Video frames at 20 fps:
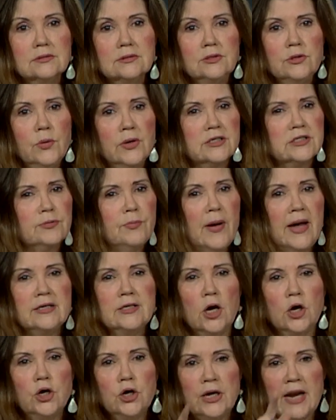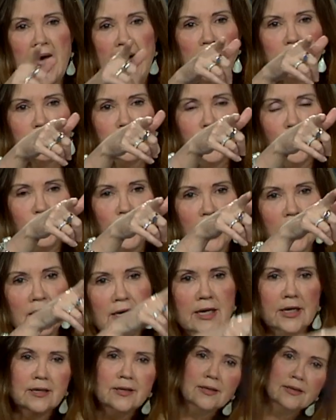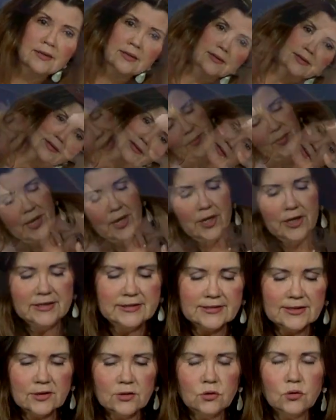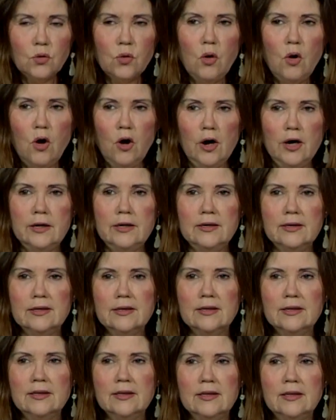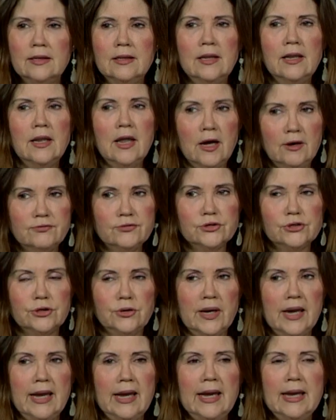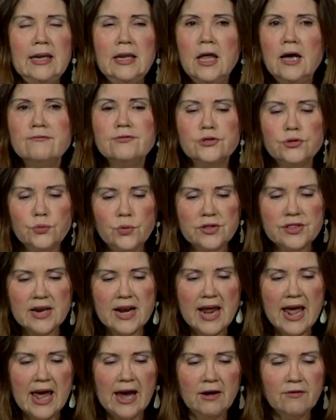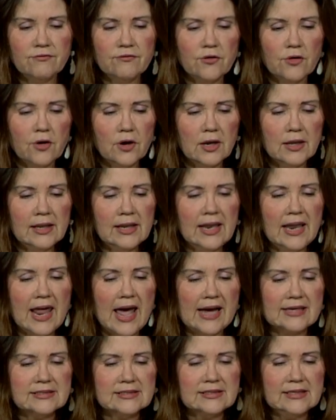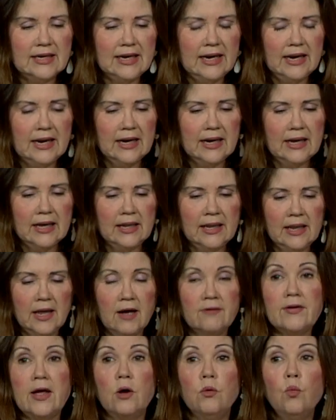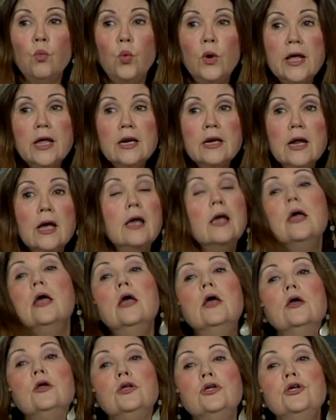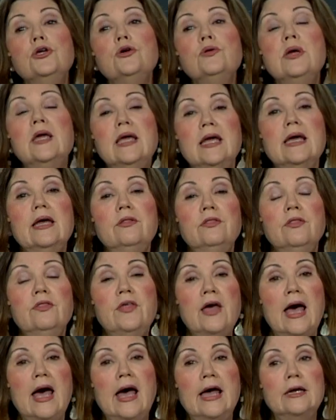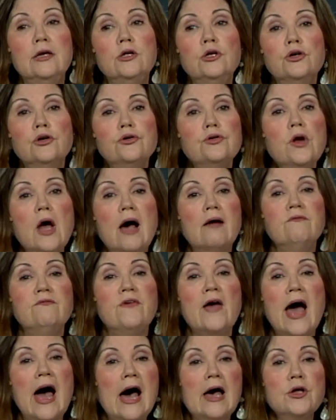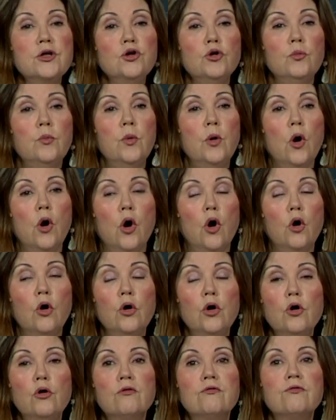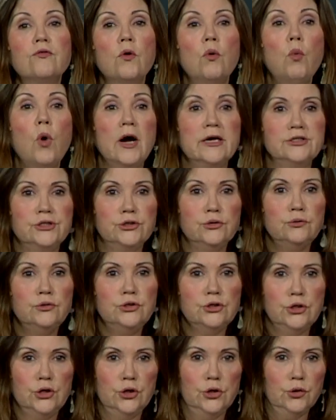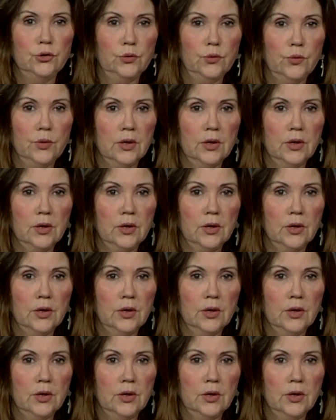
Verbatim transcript: You expect a good outcome, honey, because the Lord loves you. He loves you with an everlasting love. And when you get that, you're not valuable for what you do